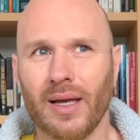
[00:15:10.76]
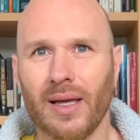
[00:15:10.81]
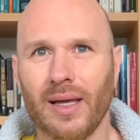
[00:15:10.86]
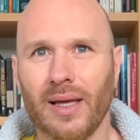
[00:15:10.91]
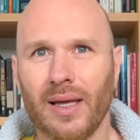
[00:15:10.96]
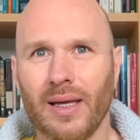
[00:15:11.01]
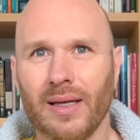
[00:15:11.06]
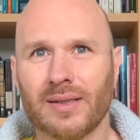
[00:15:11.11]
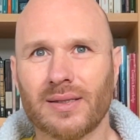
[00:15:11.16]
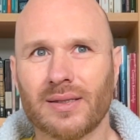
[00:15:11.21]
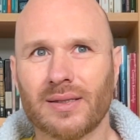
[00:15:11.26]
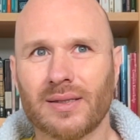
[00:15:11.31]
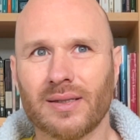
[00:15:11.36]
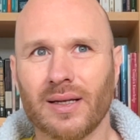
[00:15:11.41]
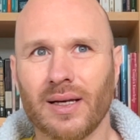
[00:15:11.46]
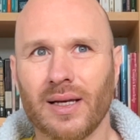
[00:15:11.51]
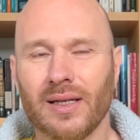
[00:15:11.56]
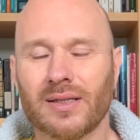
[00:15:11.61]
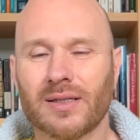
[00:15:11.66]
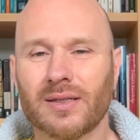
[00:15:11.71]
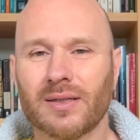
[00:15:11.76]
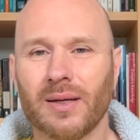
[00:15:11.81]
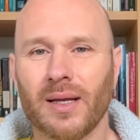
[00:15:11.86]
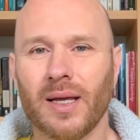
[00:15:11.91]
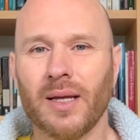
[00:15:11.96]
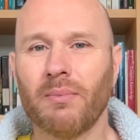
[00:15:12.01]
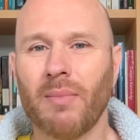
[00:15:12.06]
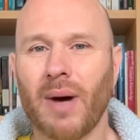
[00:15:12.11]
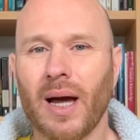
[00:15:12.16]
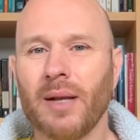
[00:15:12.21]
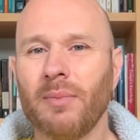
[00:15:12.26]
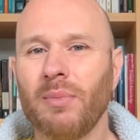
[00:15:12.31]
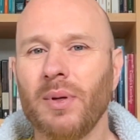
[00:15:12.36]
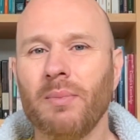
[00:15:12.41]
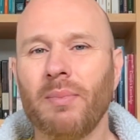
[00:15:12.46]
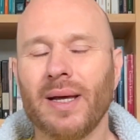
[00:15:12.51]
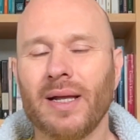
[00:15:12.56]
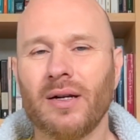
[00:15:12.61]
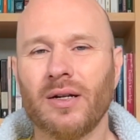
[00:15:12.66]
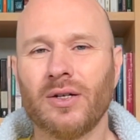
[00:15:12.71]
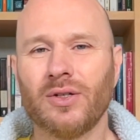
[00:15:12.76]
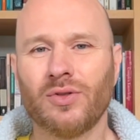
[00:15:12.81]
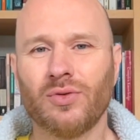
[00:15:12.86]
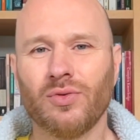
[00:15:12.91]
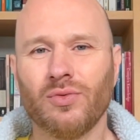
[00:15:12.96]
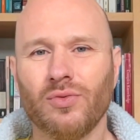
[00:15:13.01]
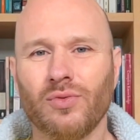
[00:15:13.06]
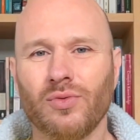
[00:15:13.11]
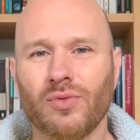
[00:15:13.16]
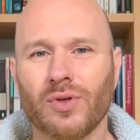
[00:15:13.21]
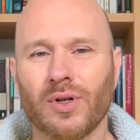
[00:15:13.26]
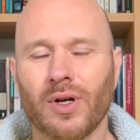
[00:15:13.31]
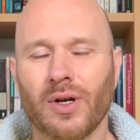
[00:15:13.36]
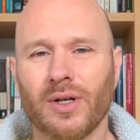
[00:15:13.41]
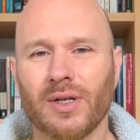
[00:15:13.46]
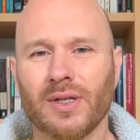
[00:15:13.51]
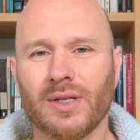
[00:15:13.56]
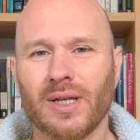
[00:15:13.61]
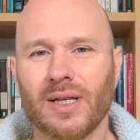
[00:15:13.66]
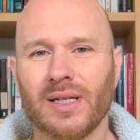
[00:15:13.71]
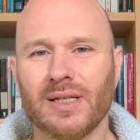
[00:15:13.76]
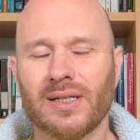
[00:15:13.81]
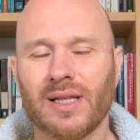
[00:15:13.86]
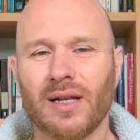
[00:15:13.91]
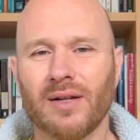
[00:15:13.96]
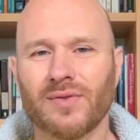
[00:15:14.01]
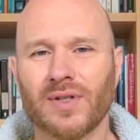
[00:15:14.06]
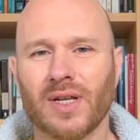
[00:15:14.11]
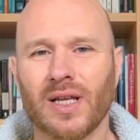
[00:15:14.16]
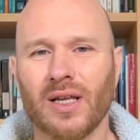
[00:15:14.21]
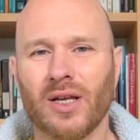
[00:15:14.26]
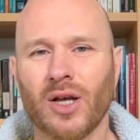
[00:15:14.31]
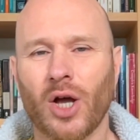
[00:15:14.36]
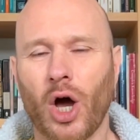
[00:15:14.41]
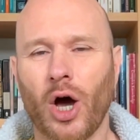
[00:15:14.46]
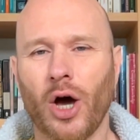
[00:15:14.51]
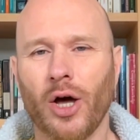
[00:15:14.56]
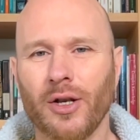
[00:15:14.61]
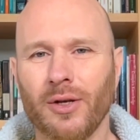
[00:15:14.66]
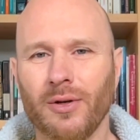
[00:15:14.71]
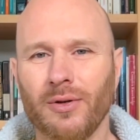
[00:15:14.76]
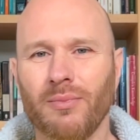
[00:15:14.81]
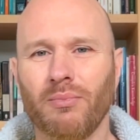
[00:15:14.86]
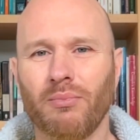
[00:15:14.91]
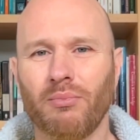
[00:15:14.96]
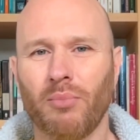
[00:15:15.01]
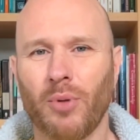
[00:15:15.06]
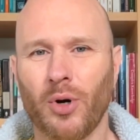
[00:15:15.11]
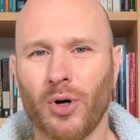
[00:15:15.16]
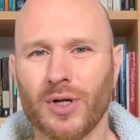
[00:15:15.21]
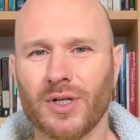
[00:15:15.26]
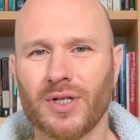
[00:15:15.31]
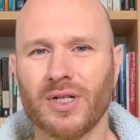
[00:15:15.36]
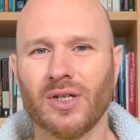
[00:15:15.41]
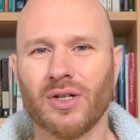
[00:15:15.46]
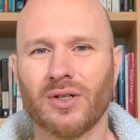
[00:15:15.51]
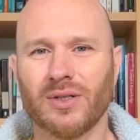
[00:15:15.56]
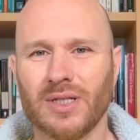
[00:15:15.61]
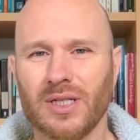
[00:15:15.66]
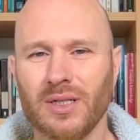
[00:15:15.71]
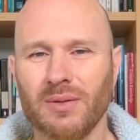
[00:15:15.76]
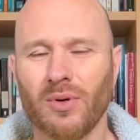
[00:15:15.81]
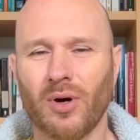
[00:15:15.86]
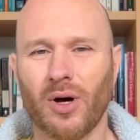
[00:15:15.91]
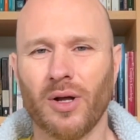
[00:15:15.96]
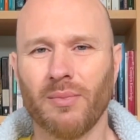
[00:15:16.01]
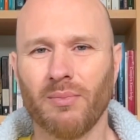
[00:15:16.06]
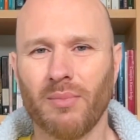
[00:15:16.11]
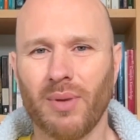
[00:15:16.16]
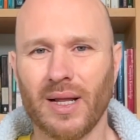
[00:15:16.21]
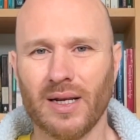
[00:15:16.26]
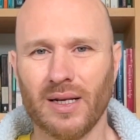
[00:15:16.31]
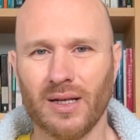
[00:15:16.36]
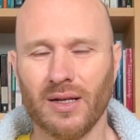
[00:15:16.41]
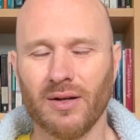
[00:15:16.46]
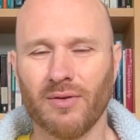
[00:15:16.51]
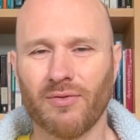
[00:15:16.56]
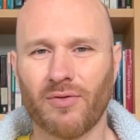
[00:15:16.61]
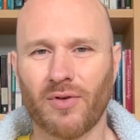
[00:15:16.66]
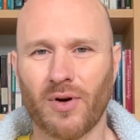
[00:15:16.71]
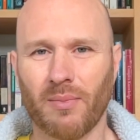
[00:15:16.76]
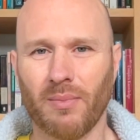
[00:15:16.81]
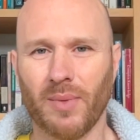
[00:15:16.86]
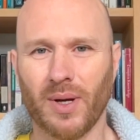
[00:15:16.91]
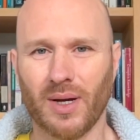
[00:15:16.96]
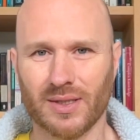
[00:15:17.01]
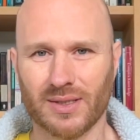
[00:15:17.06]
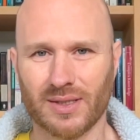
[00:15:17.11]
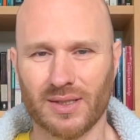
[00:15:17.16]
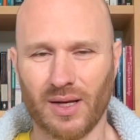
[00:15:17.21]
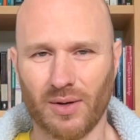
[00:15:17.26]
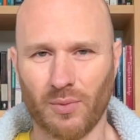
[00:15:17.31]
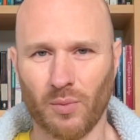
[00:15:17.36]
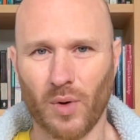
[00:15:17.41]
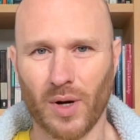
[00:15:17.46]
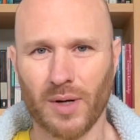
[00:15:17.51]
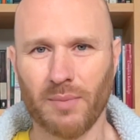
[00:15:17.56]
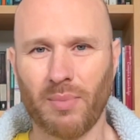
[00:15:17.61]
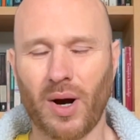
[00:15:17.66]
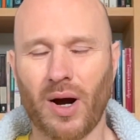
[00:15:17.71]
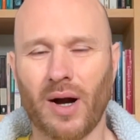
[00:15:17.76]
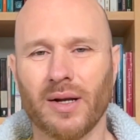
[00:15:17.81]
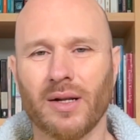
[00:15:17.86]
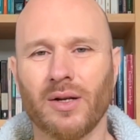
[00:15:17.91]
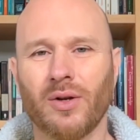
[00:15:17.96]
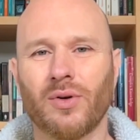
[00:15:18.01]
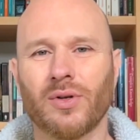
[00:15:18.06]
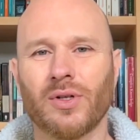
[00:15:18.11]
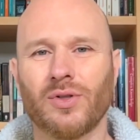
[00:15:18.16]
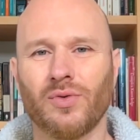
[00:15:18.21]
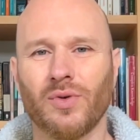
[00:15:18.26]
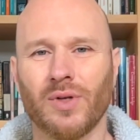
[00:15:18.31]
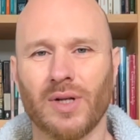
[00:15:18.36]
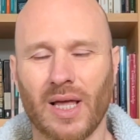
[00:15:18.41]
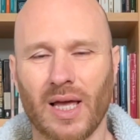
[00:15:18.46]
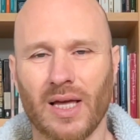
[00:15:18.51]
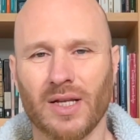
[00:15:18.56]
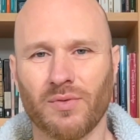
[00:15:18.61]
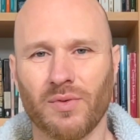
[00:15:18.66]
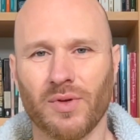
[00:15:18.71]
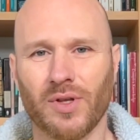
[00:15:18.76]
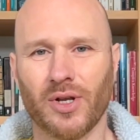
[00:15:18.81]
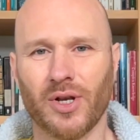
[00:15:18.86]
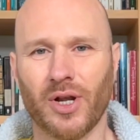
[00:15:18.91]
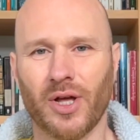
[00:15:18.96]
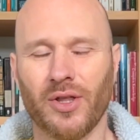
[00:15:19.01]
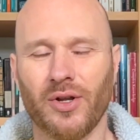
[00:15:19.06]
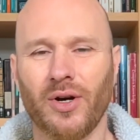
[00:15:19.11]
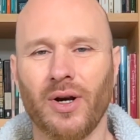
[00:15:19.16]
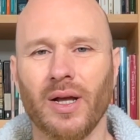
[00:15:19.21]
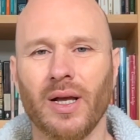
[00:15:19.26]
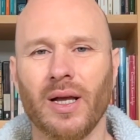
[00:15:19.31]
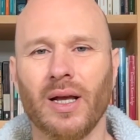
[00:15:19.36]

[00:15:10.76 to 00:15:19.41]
it might be better to, instead of saying unmerging or unblending from one part in order to engage with another,